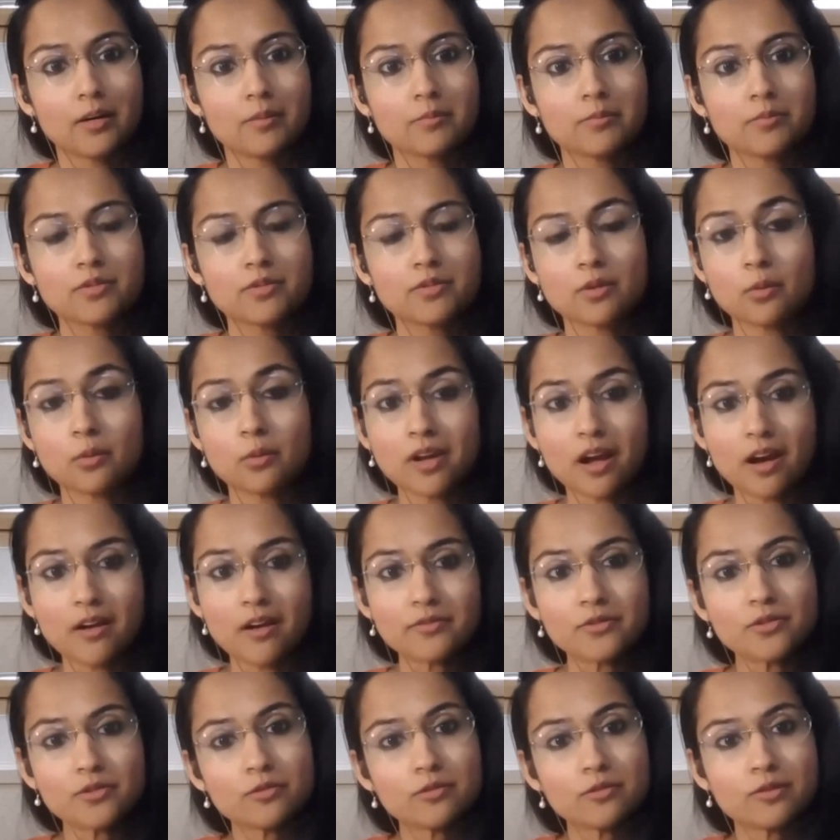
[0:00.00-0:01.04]
So we have
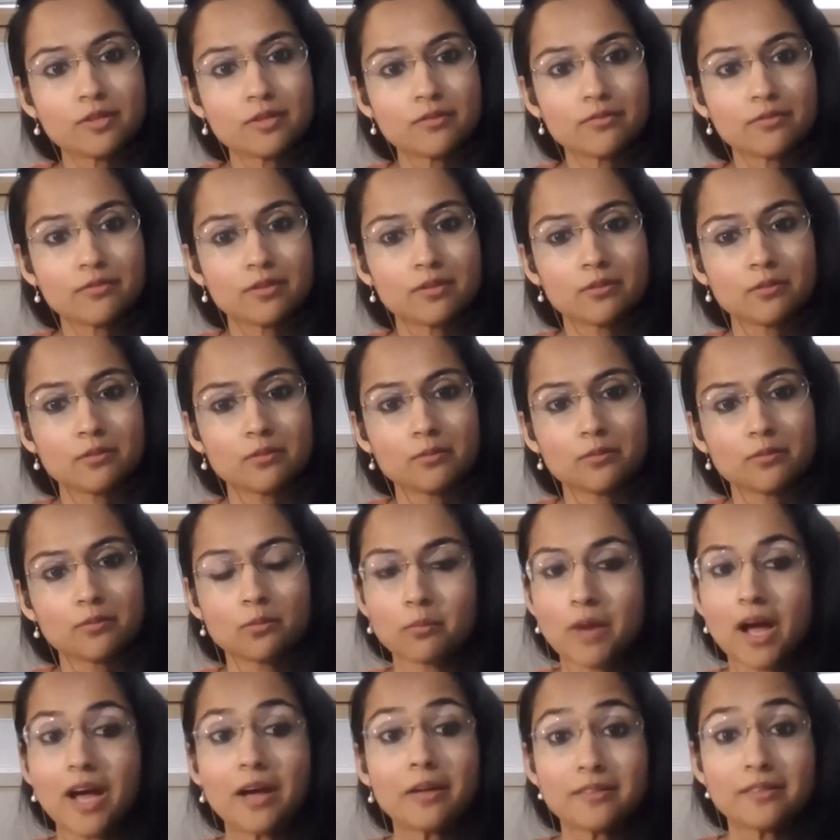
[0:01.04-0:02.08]

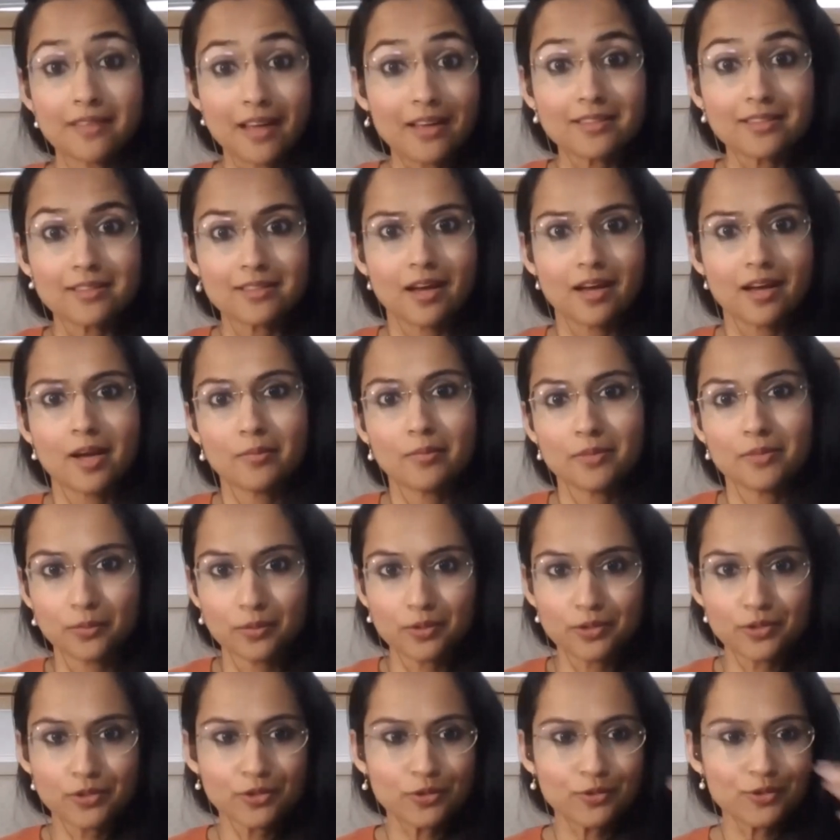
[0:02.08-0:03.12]
at that time, there were
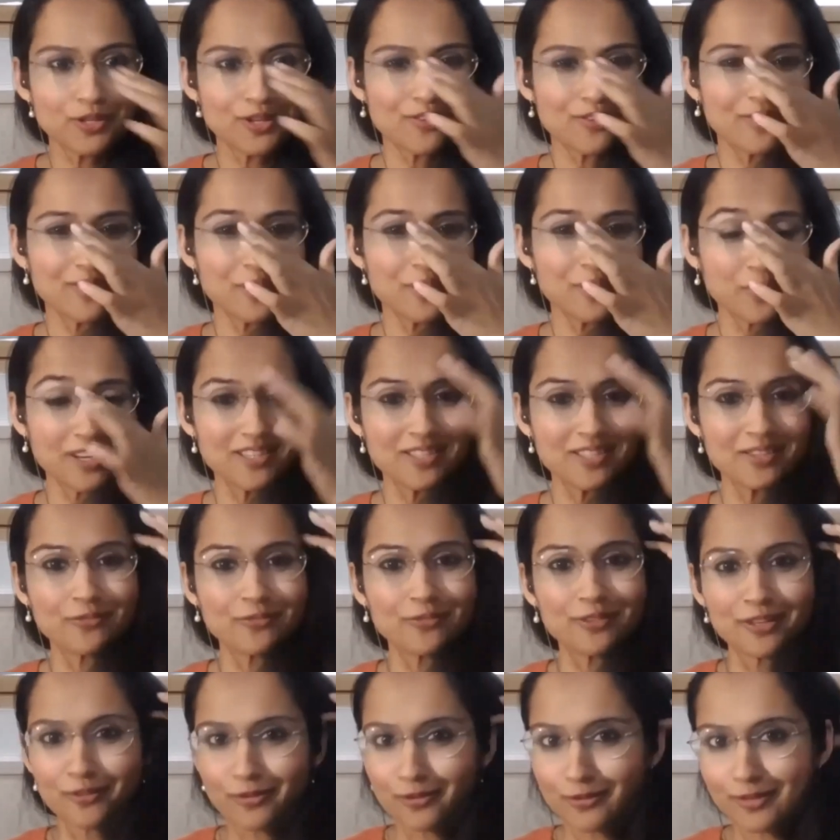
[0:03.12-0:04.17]
two different ways of
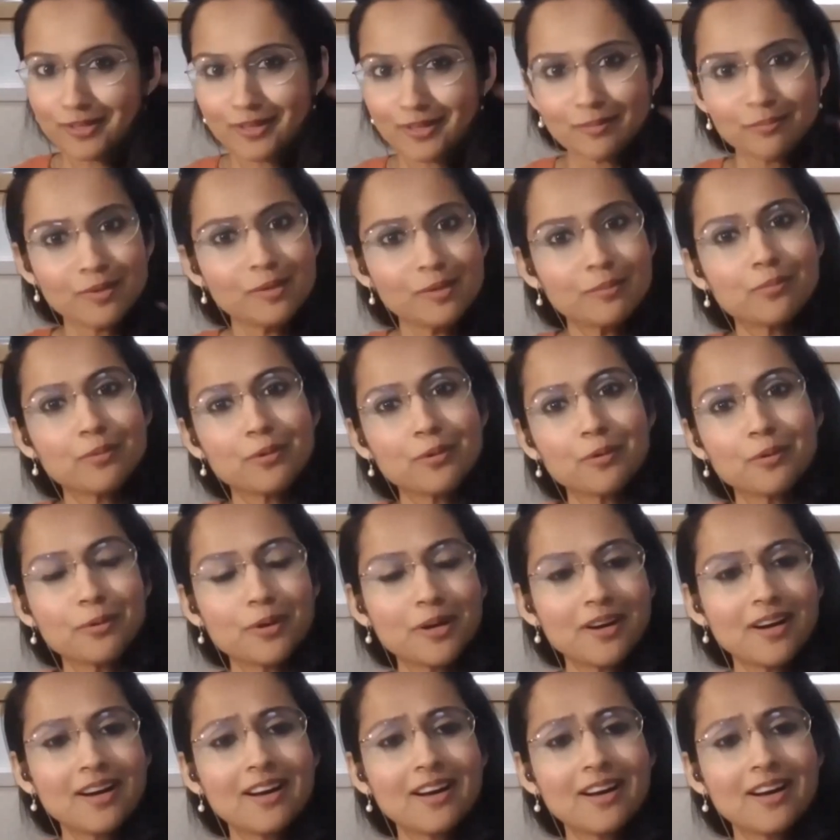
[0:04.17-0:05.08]
recruiting people.